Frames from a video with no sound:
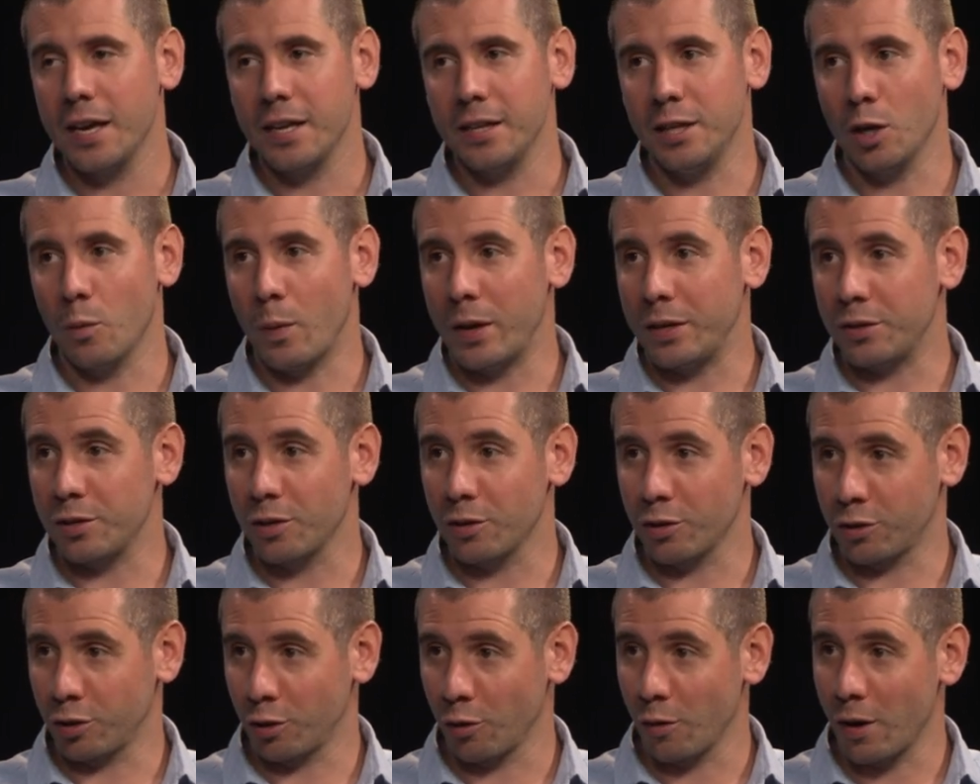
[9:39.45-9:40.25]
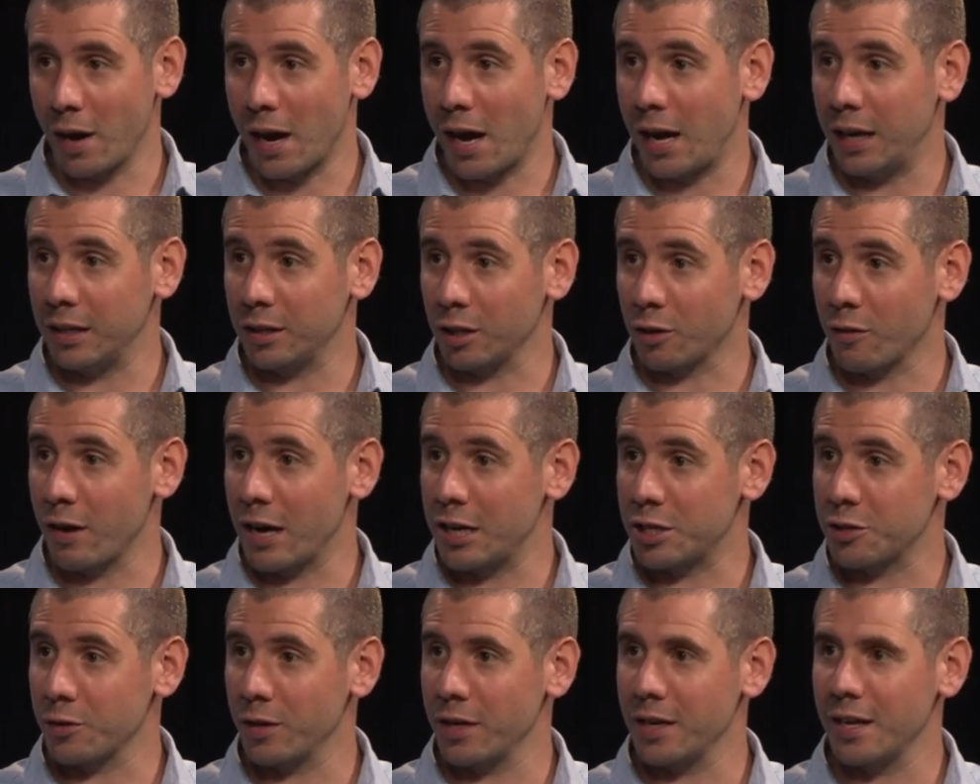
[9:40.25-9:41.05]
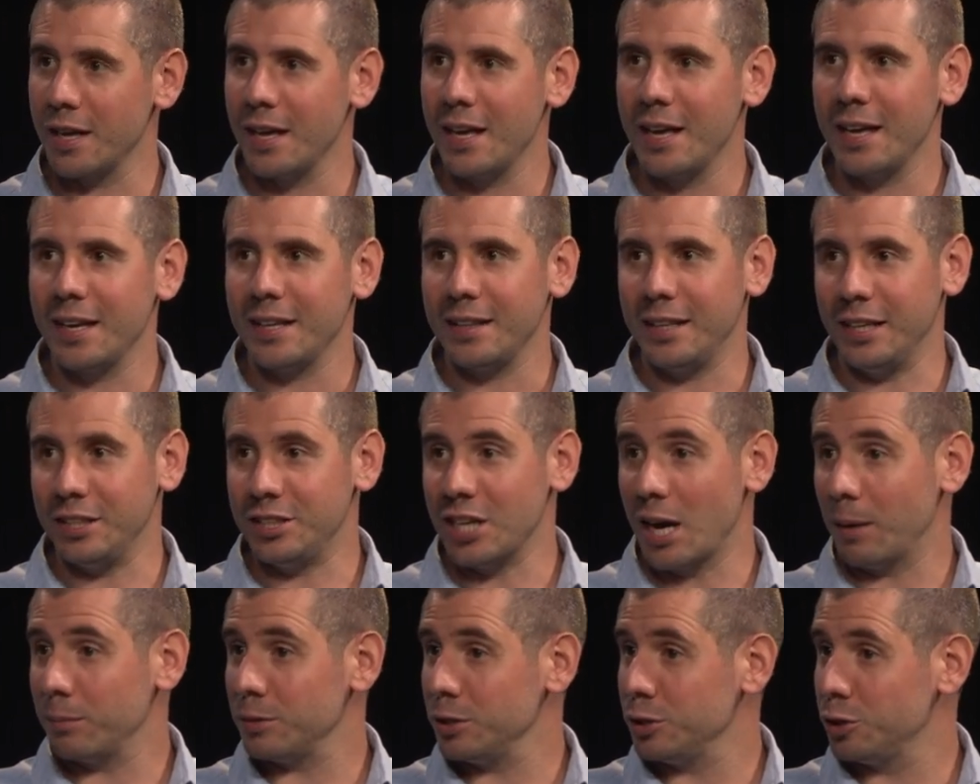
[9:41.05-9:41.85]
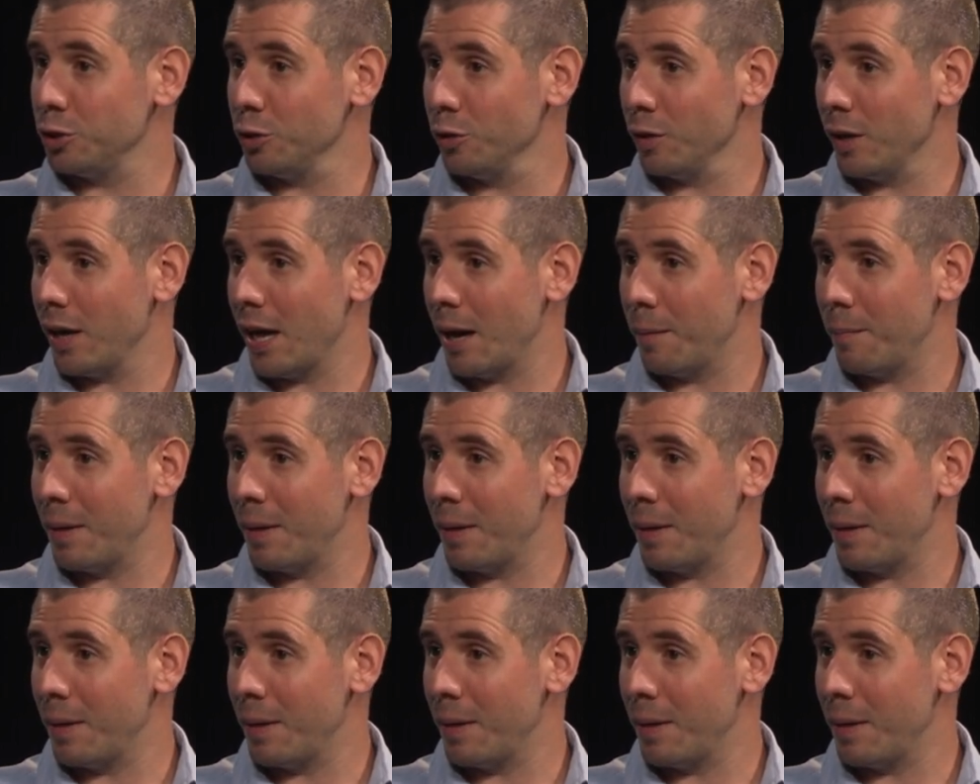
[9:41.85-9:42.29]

They went through an undergraduate, they jumped into a